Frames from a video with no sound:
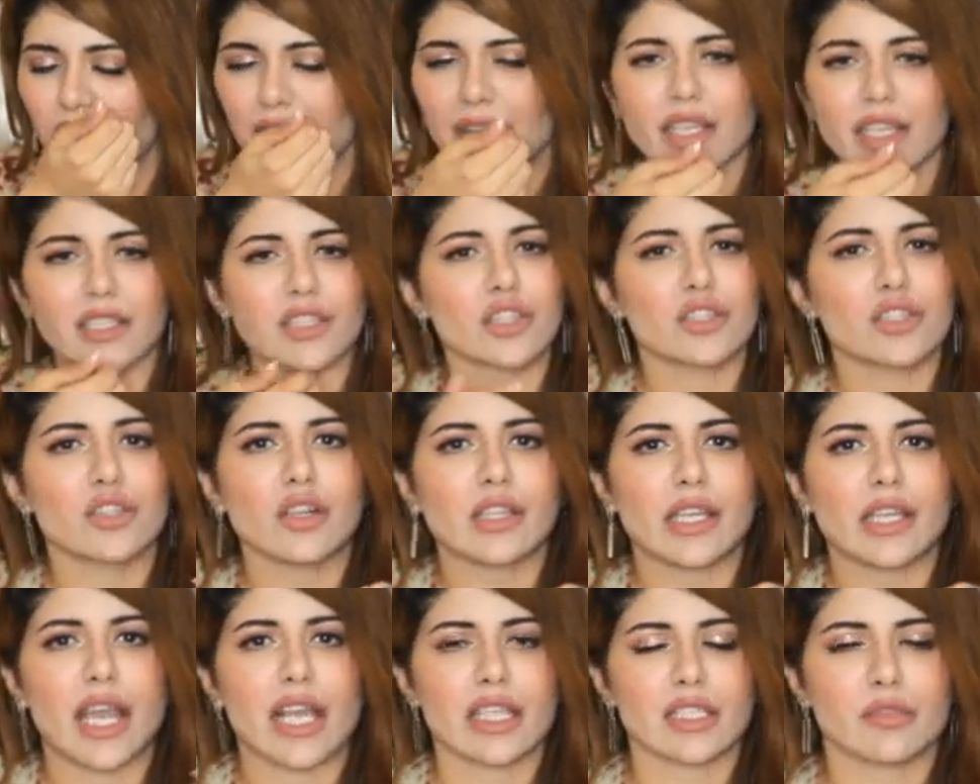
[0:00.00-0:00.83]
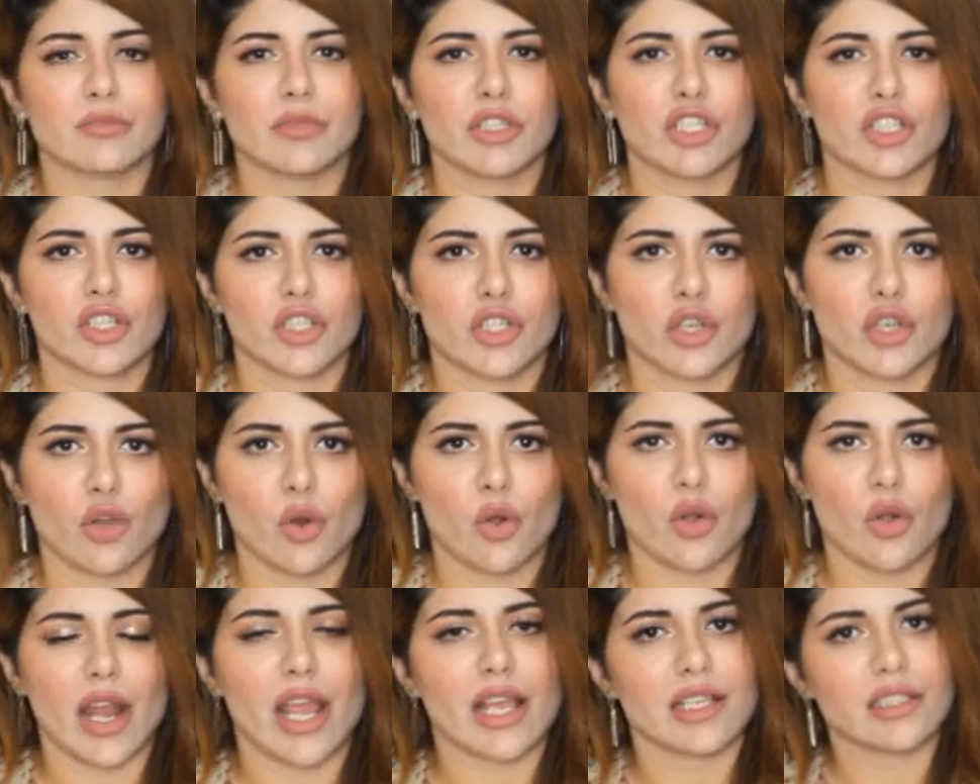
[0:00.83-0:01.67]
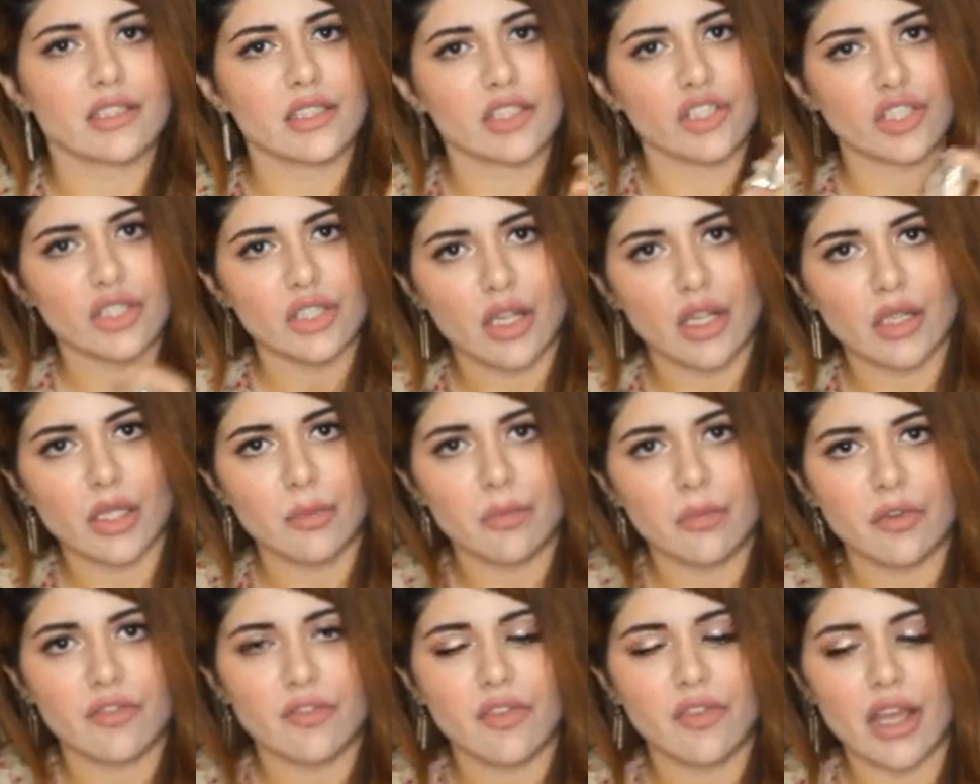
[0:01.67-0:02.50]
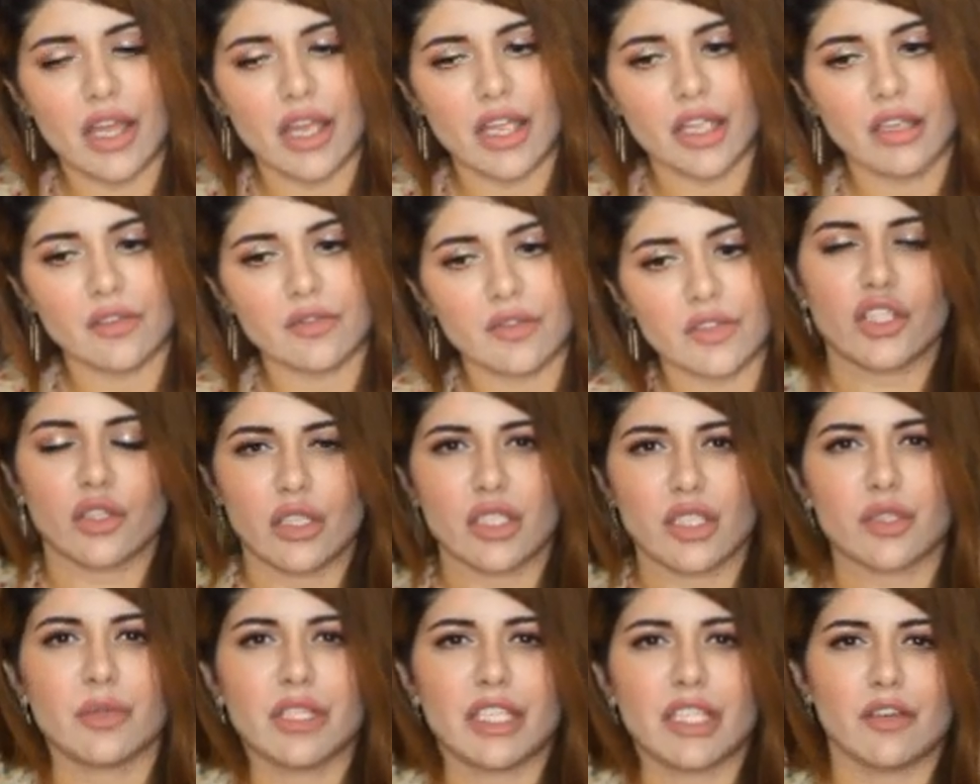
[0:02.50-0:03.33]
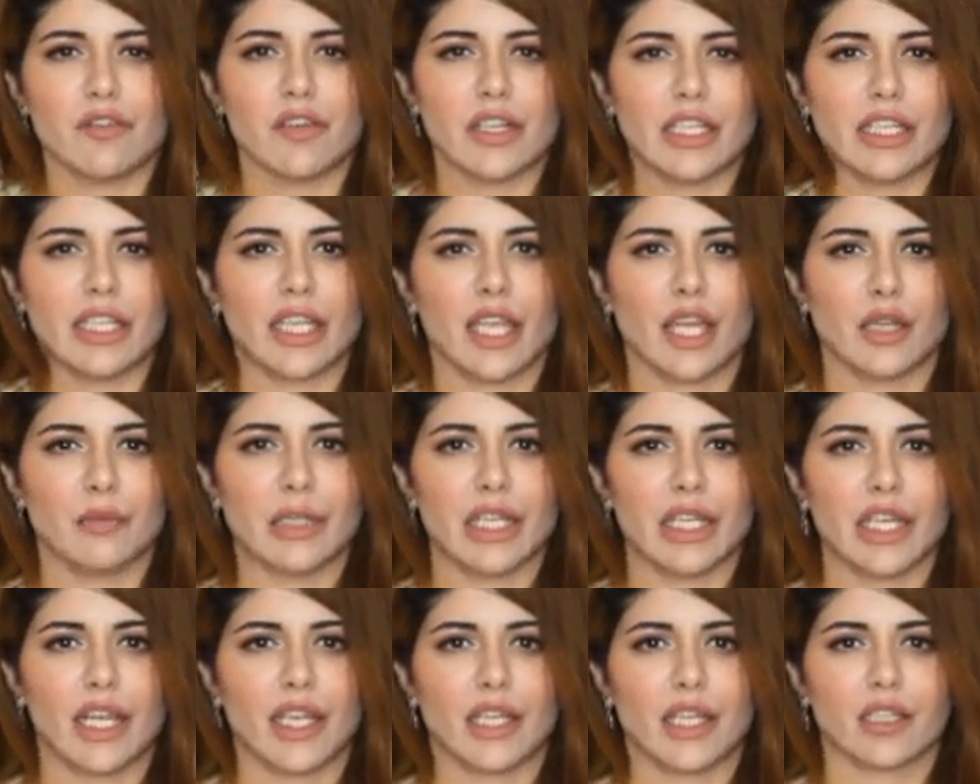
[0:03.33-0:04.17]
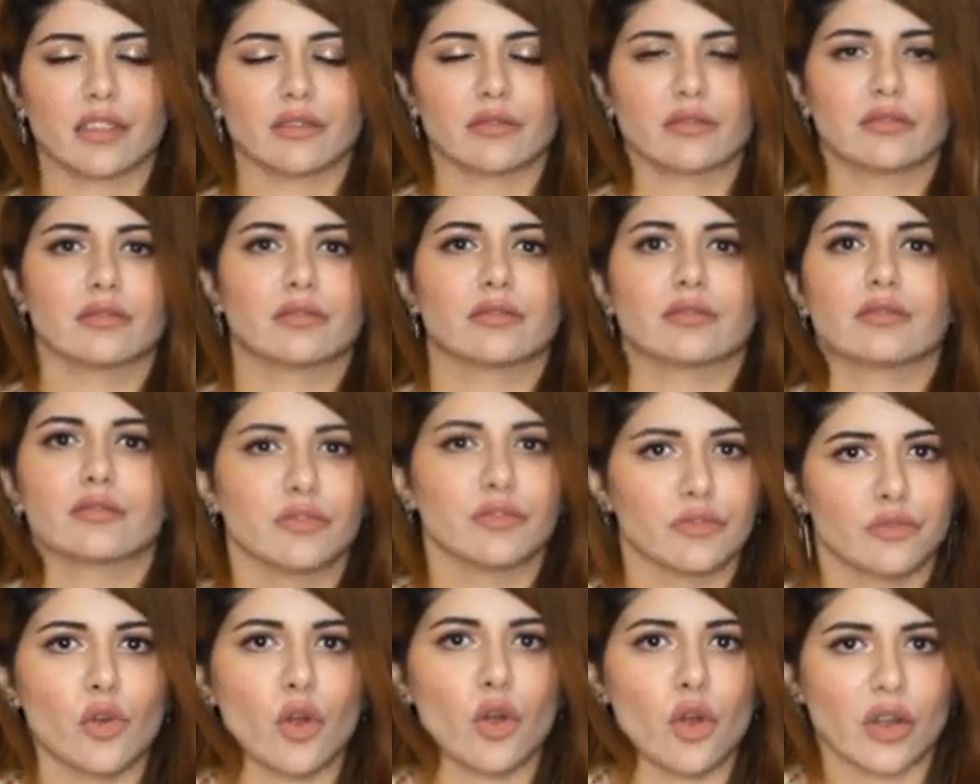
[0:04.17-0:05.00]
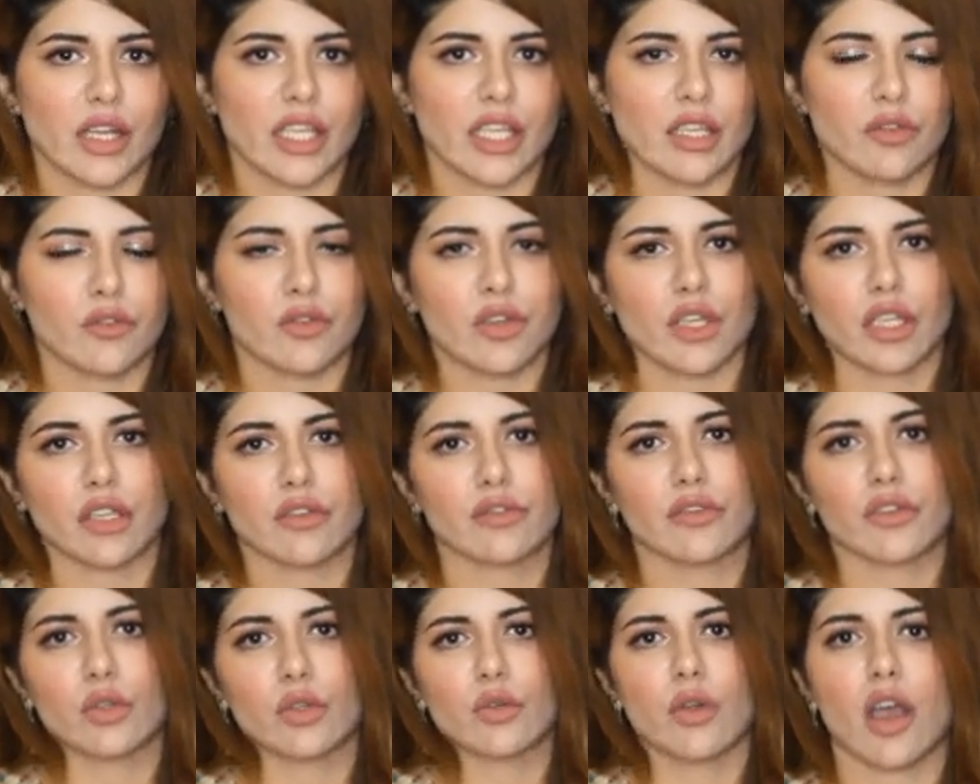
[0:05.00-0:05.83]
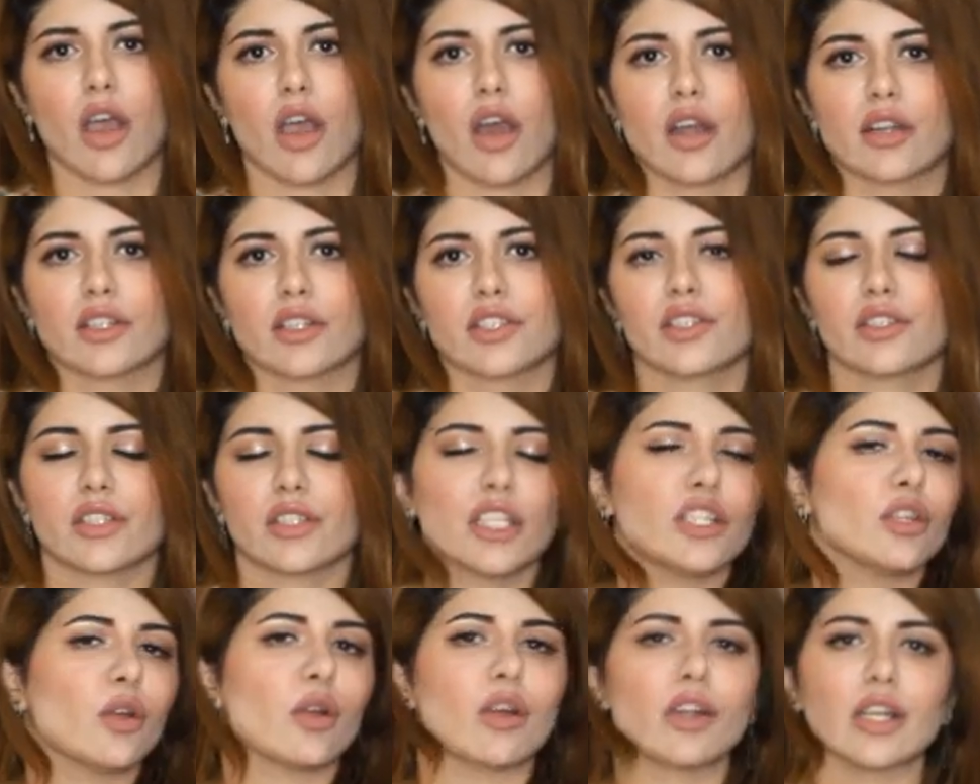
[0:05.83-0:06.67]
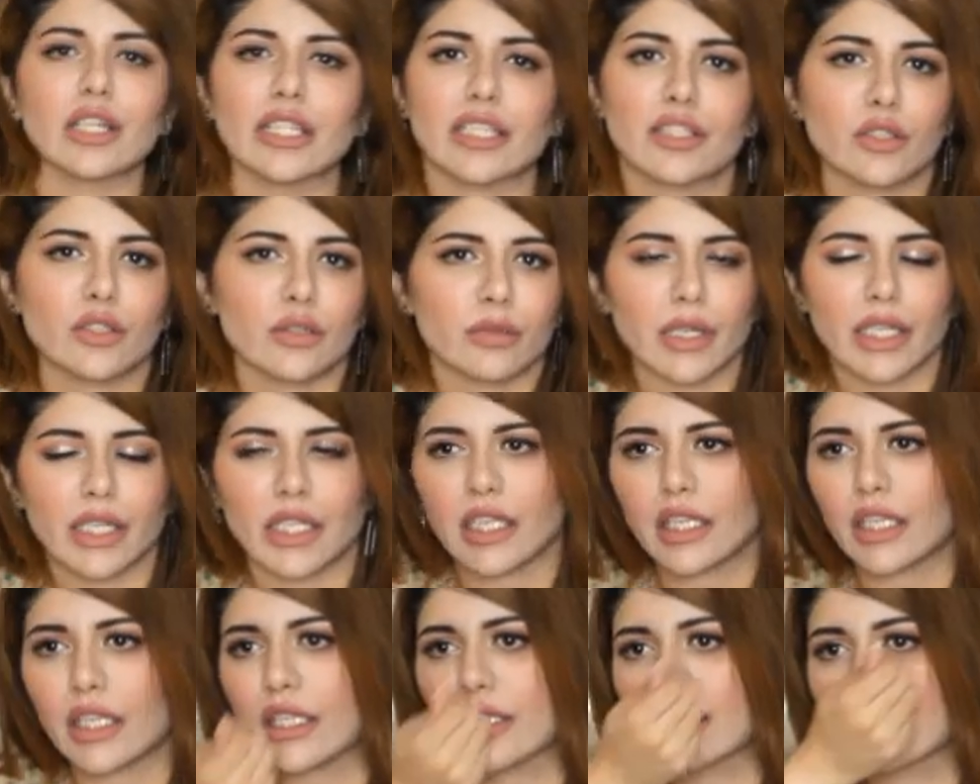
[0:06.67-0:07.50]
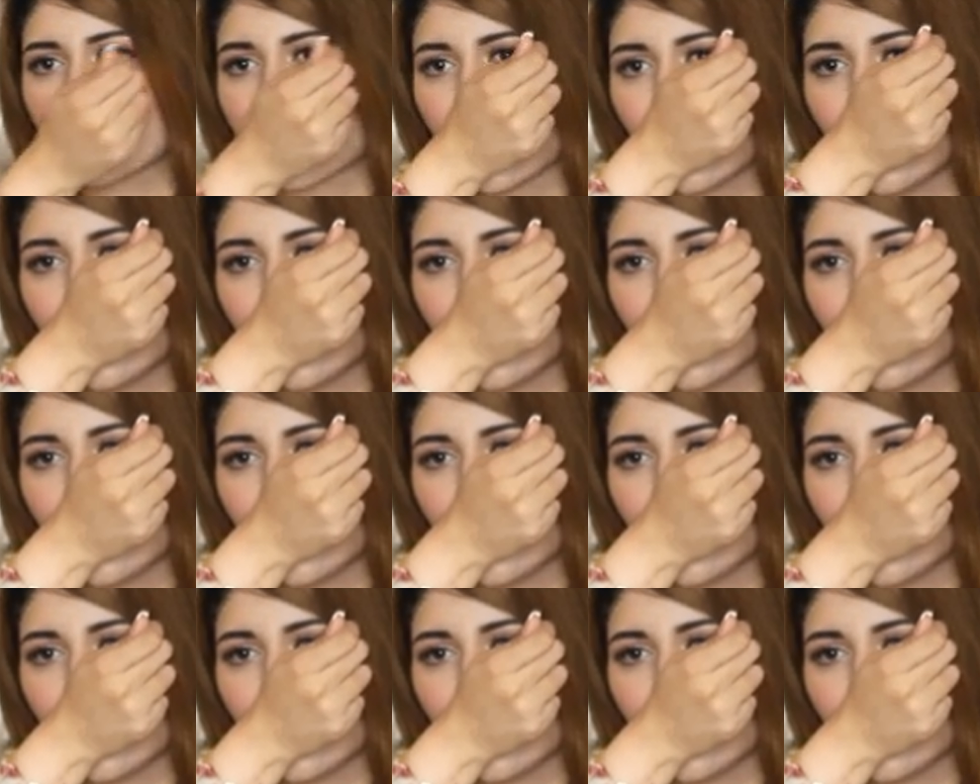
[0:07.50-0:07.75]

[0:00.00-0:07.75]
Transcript: It's not as mature as the Chanel No. 5. So this one definitely can be like worn even if you are in your early 20s.